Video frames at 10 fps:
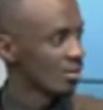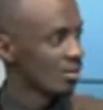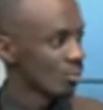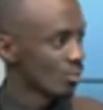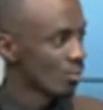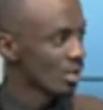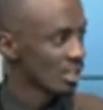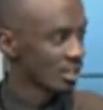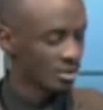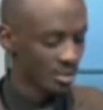What
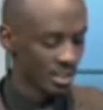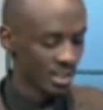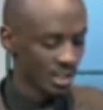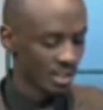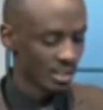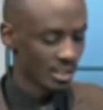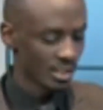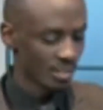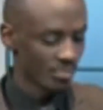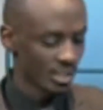can you say is
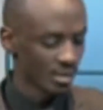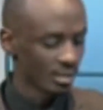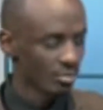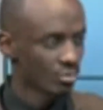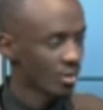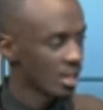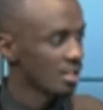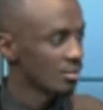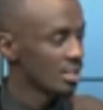Rwanda